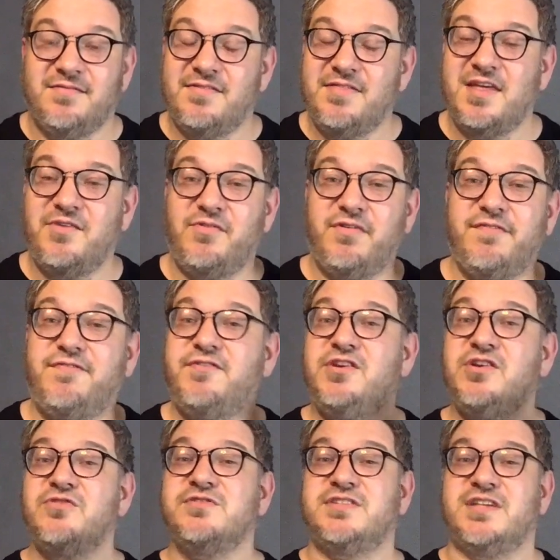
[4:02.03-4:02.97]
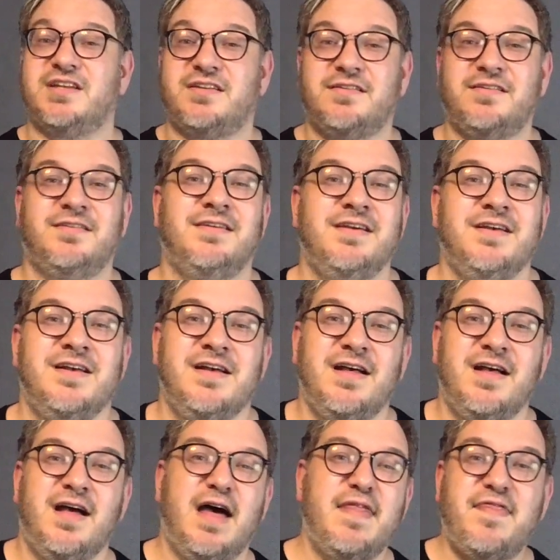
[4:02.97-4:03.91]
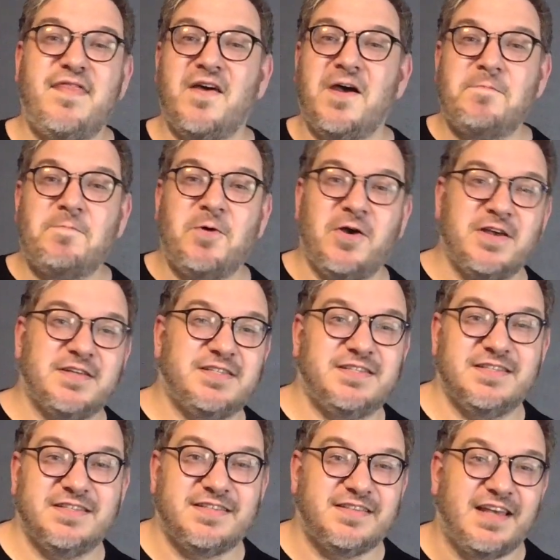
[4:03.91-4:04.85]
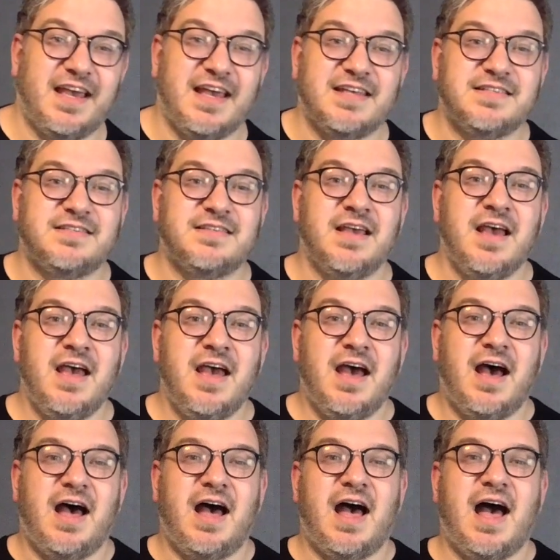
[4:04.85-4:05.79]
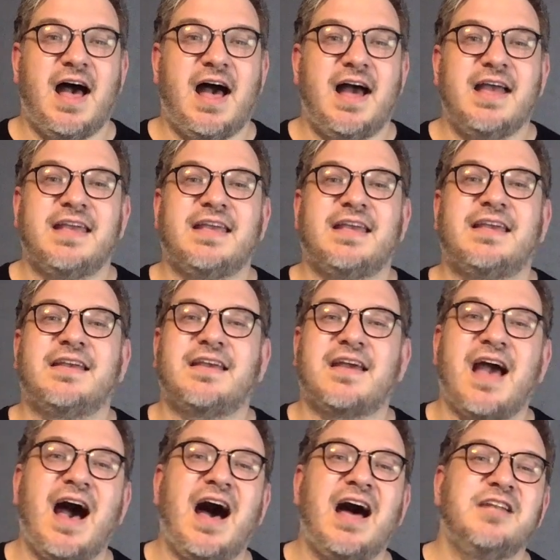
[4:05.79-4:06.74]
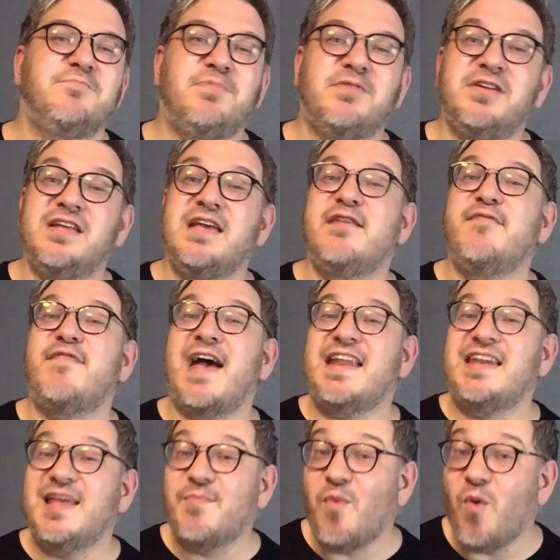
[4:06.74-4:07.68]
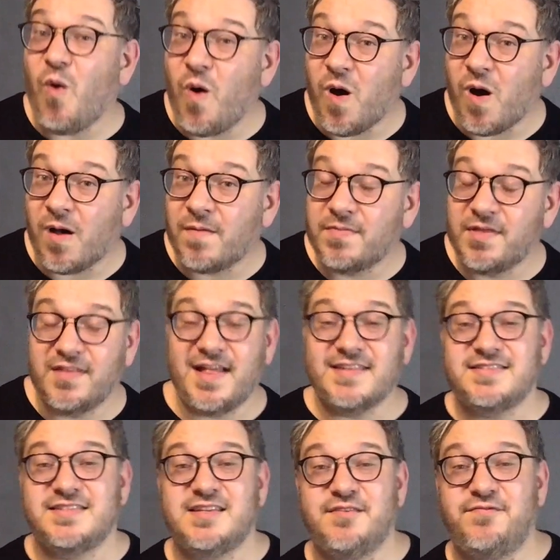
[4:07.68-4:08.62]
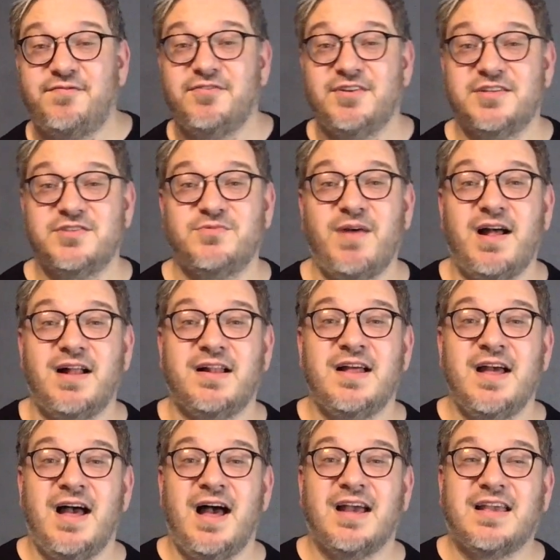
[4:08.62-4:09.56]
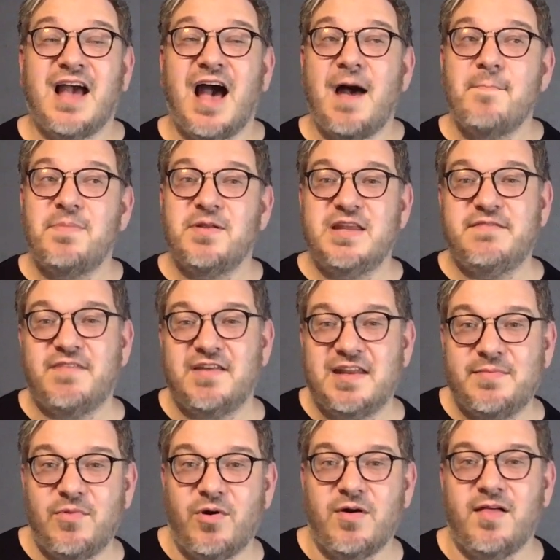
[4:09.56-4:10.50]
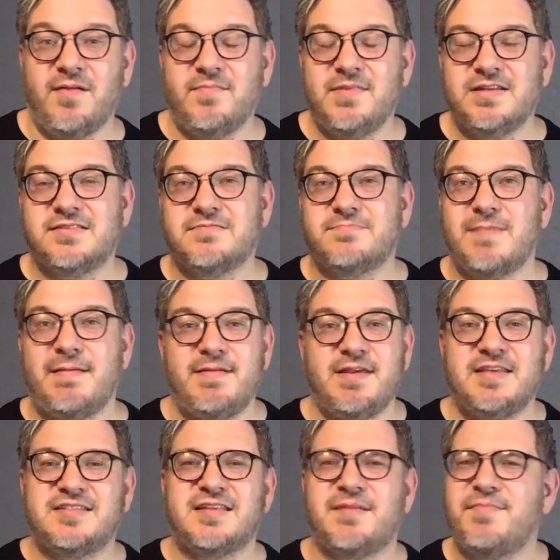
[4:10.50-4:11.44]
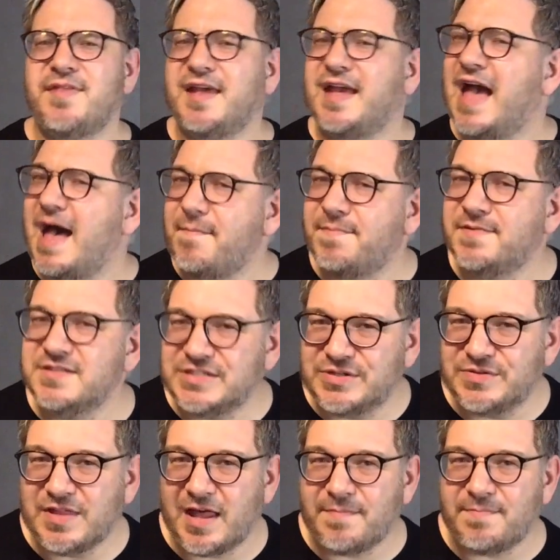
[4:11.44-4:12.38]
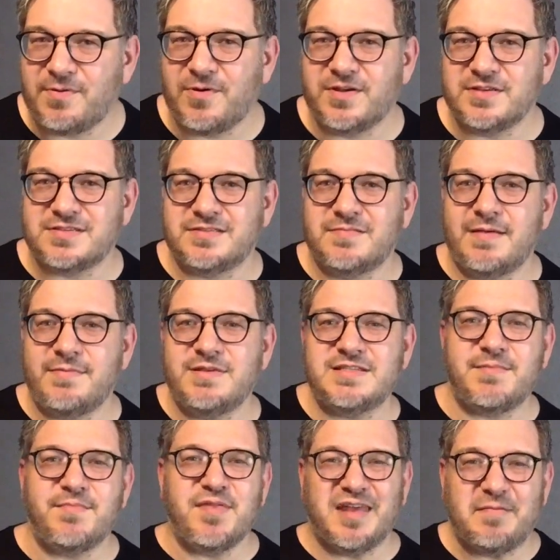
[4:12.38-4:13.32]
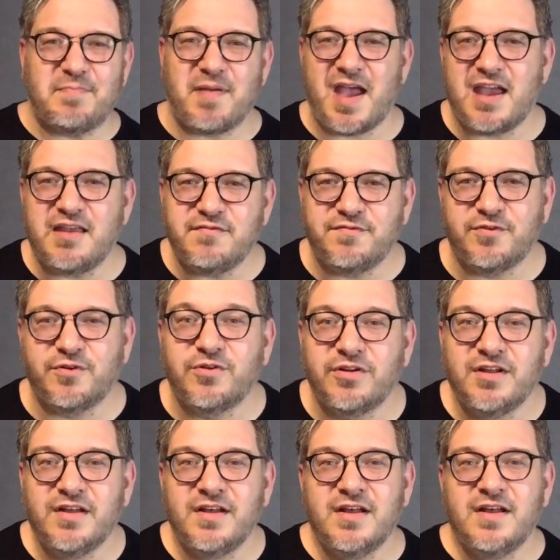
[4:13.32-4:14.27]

And they refuse it. A third person says, I can't believe anymore. Now that's different as well. I can't believe anymore. It means maybe something happened to that person, maybe something painful.